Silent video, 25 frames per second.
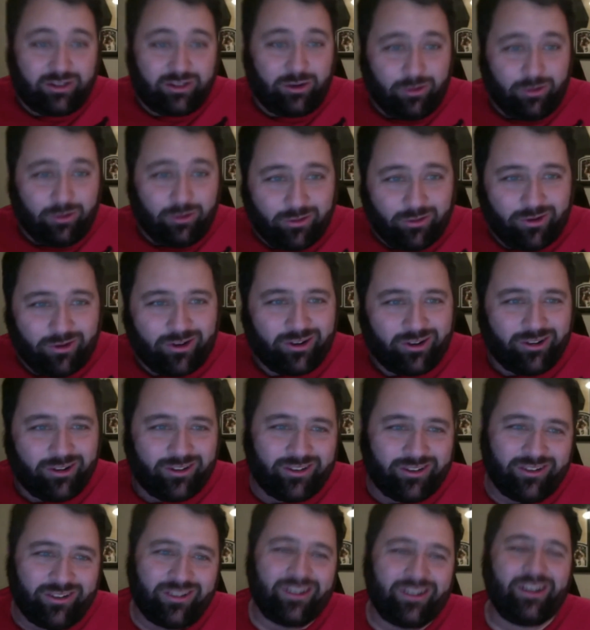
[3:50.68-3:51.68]
the
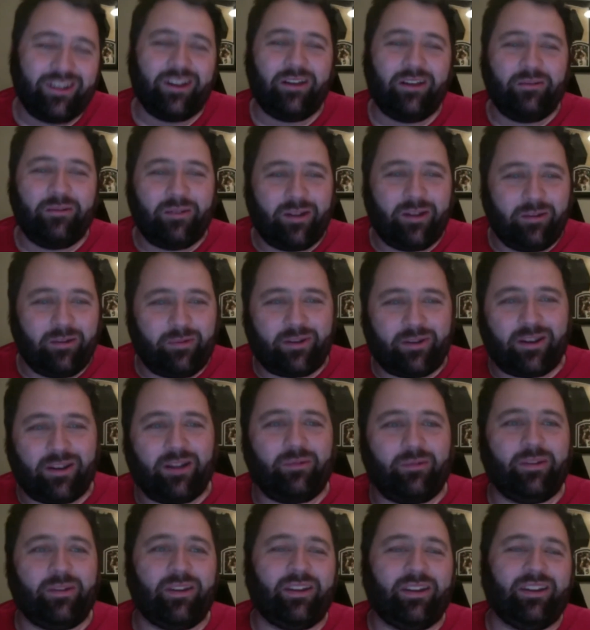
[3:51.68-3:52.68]
world by
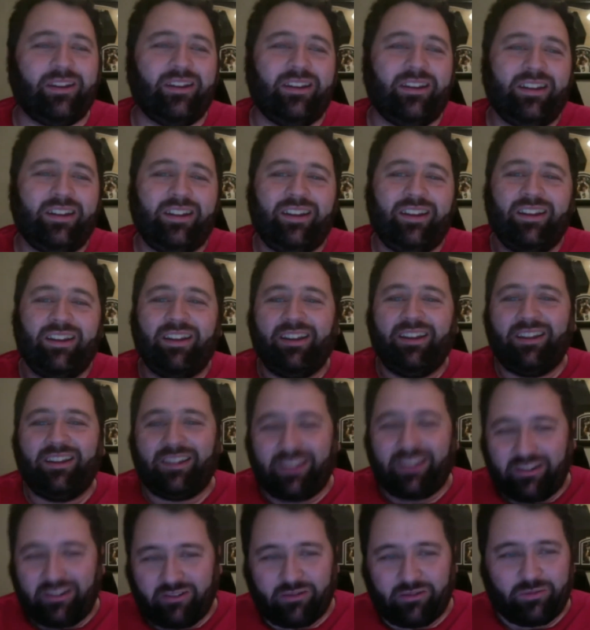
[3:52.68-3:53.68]
becoming
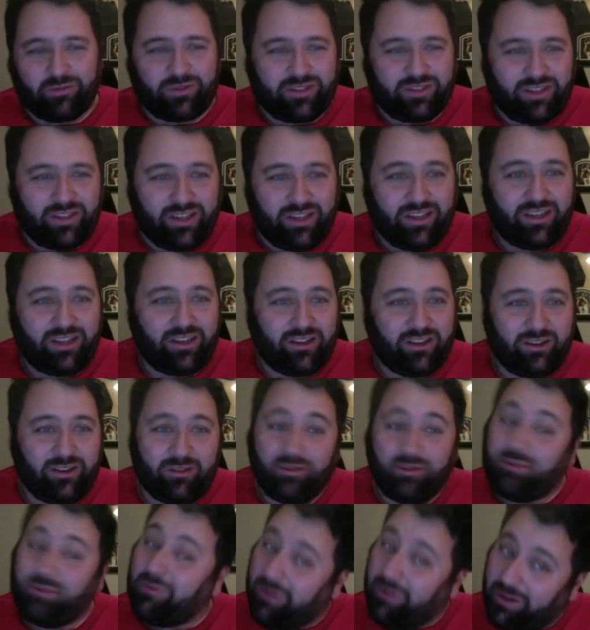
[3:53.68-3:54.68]
interim
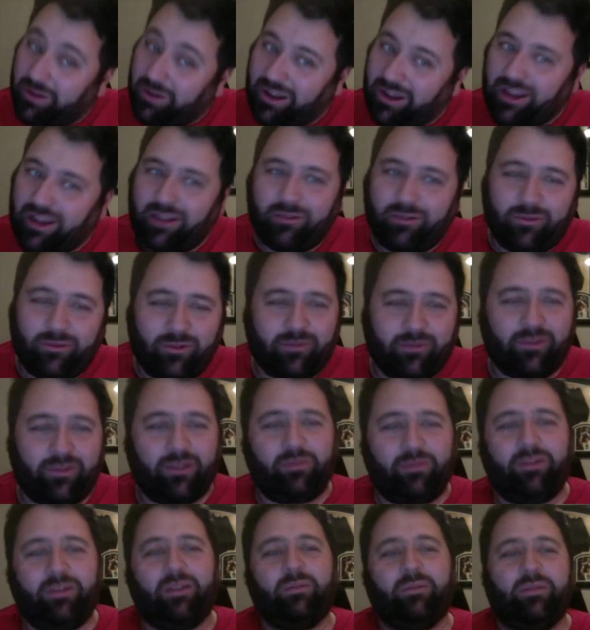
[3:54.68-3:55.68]
CEO in real life of
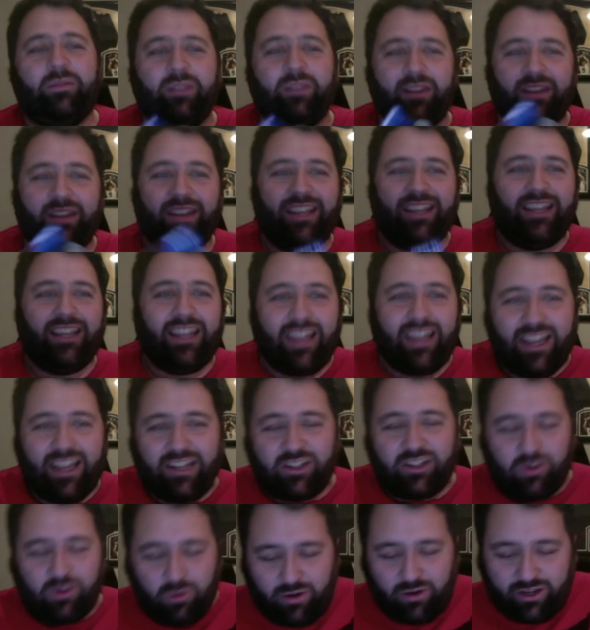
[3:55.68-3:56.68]
WWE
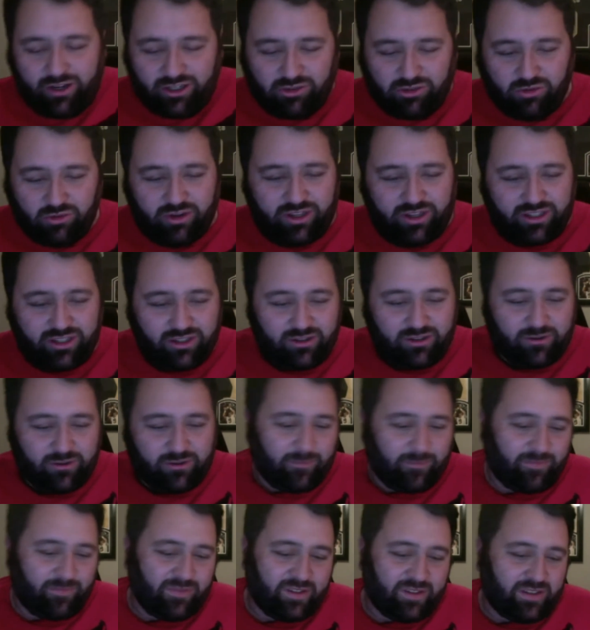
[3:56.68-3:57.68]
in 2022.
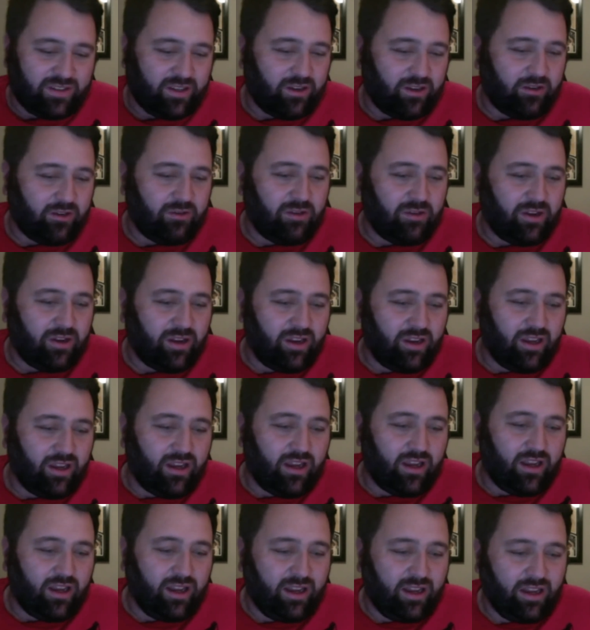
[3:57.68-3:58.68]
So
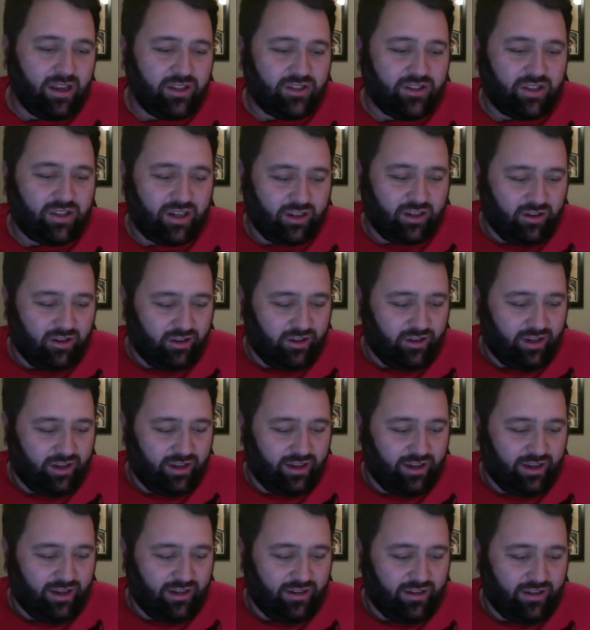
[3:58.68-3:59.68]
check all that
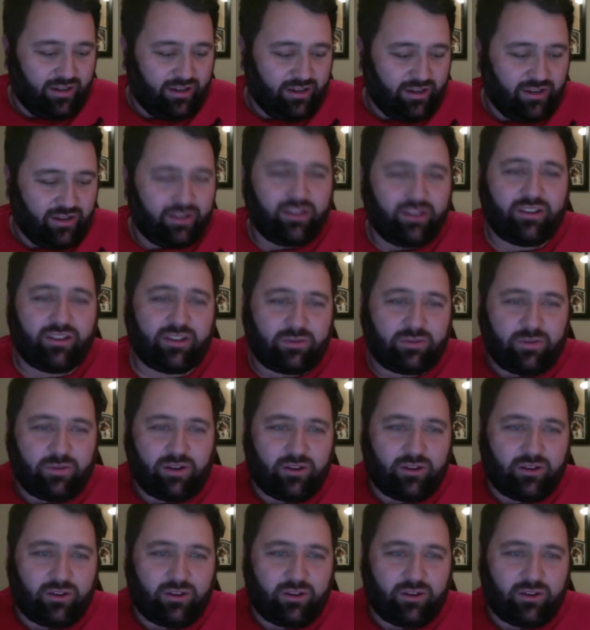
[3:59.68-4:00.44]
out here this week